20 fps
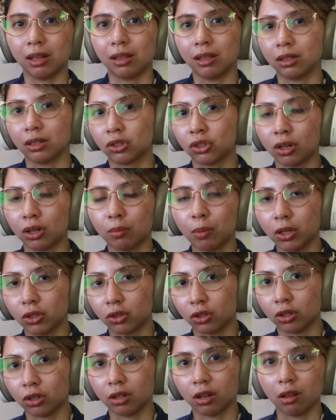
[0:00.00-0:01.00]
like share my
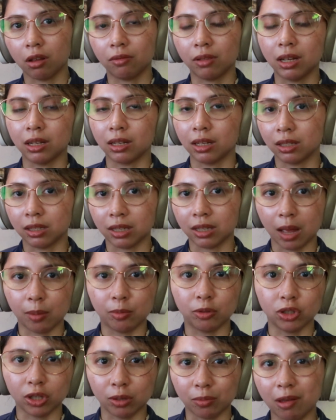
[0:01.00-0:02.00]
journey of like
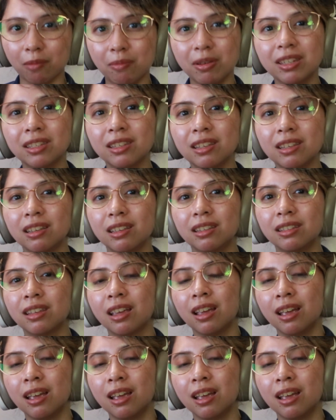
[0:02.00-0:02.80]
establishing my business,